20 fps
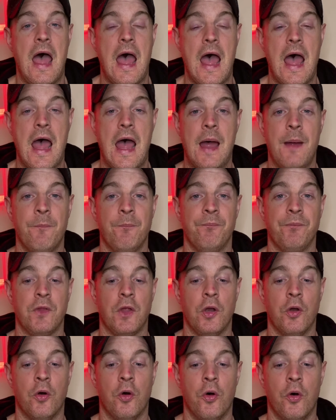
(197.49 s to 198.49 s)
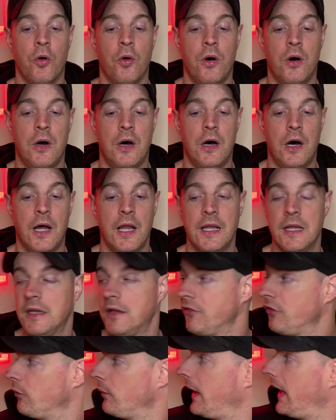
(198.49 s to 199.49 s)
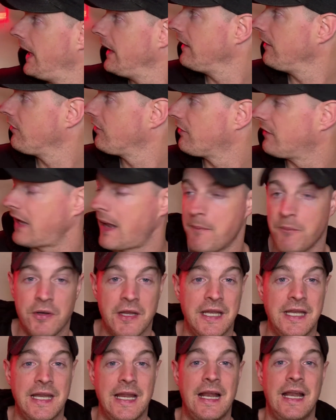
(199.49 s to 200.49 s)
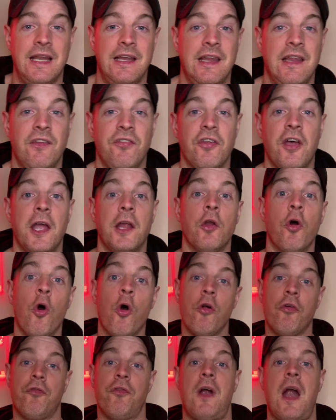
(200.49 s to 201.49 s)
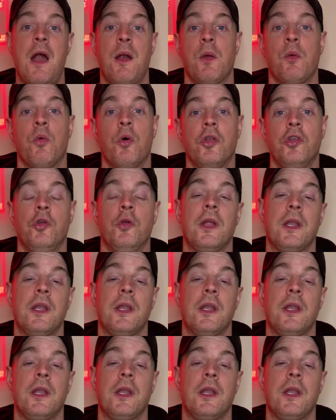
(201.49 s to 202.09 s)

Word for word: um, you know, I'll give away this Lamborghini LED sign or Ferrari one.